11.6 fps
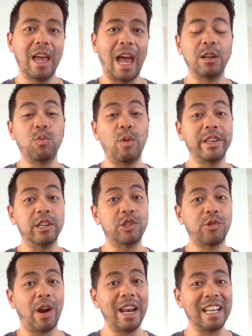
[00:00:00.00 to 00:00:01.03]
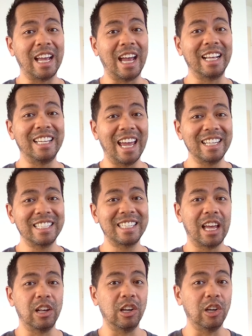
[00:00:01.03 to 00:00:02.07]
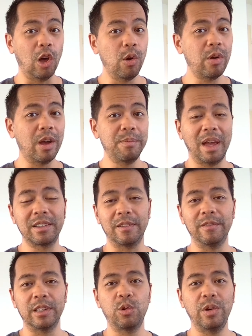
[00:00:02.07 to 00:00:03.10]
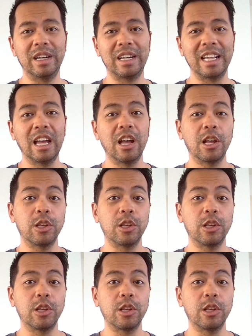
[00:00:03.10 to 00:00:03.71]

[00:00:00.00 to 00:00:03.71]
And when you're trading against that low amount of liquidity,